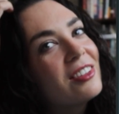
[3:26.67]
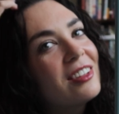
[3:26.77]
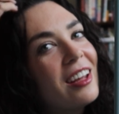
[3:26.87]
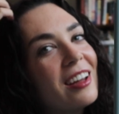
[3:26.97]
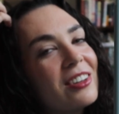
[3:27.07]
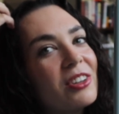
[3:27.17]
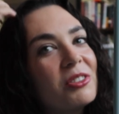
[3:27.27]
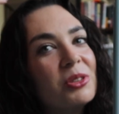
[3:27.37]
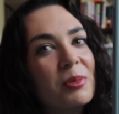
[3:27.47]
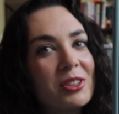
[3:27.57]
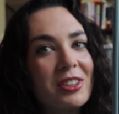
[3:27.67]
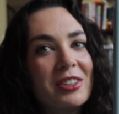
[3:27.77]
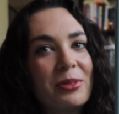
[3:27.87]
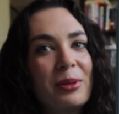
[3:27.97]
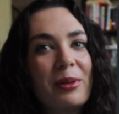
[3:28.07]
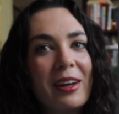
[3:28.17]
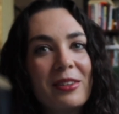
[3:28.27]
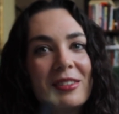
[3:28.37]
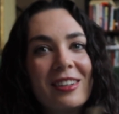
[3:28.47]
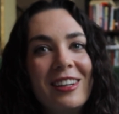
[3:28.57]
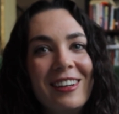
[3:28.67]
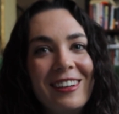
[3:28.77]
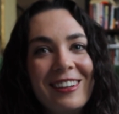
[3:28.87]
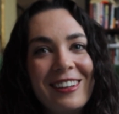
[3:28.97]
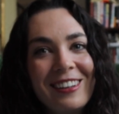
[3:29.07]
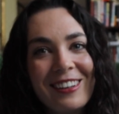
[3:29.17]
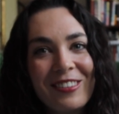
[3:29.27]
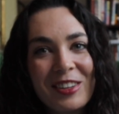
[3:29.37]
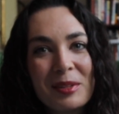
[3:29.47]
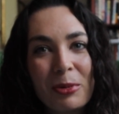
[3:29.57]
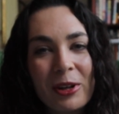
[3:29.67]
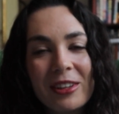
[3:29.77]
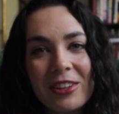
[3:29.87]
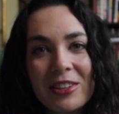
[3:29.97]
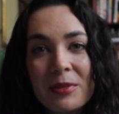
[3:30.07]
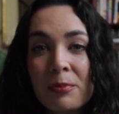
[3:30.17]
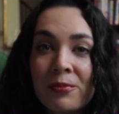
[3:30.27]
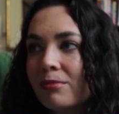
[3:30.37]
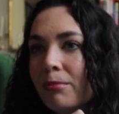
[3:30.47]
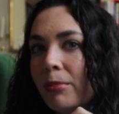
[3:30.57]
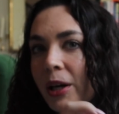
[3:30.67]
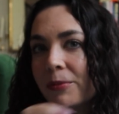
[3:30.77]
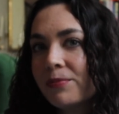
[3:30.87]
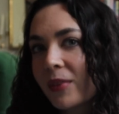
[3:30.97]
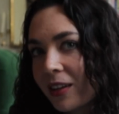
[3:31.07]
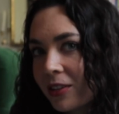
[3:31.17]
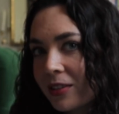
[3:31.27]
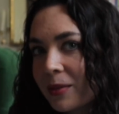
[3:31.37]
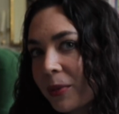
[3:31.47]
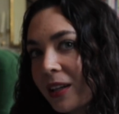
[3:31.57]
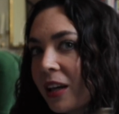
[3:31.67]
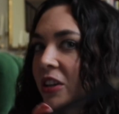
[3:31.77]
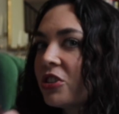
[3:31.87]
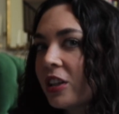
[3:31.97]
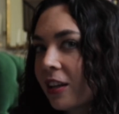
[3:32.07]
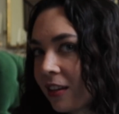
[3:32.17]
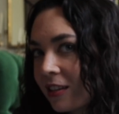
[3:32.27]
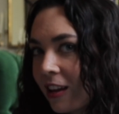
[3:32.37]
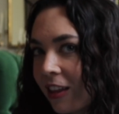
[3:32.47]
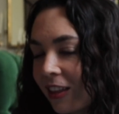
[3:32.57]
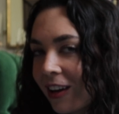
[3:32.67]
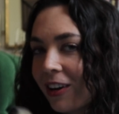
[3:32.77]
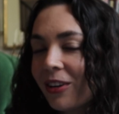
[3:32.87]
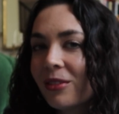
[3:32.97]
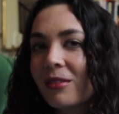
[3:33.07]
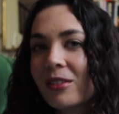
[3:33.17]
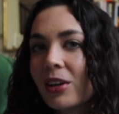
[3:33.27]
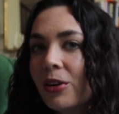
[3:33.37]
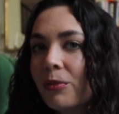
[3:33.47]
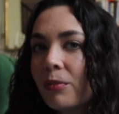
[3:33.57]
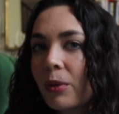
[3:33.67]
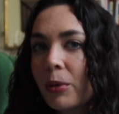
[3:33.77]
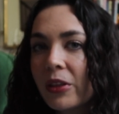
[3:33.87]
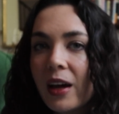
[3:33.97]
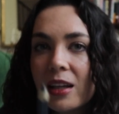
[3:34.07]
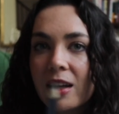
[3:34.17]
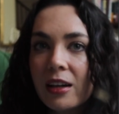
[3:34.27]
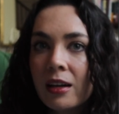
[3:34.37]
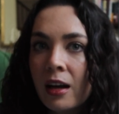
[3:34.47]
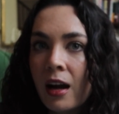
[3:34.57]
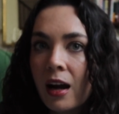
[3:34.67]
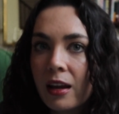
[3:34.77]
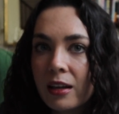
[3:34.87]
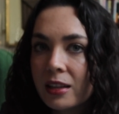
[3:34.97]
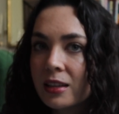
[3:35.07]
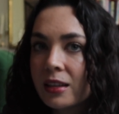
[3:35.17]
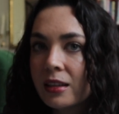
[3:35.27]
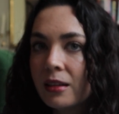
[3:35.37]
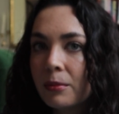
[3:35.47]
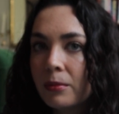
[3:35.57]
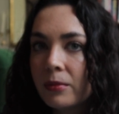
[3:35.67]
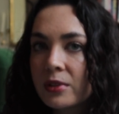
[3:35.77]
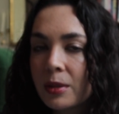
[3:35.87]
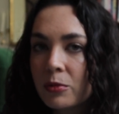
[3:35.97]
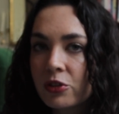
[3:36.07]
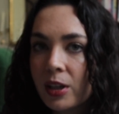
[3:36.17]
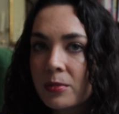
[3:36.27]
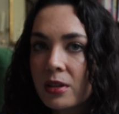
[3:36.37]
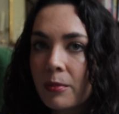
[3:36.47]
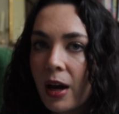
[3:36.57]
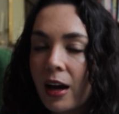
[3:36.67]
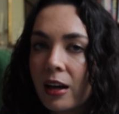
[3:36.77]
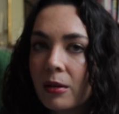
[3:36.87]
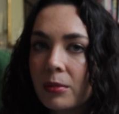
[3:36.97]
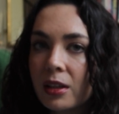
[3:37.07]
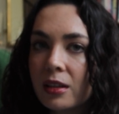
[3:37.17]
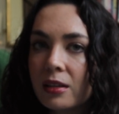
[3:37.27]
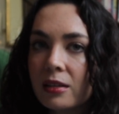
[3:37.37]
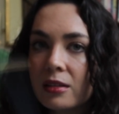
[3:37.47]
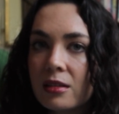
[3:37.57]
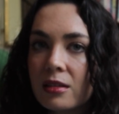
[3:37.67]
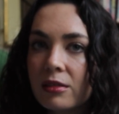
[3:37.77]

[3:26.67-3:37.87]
can't go too much into it without giving spoilers, but I saw some connections there, so put that in there. Then I did some stripes in the back because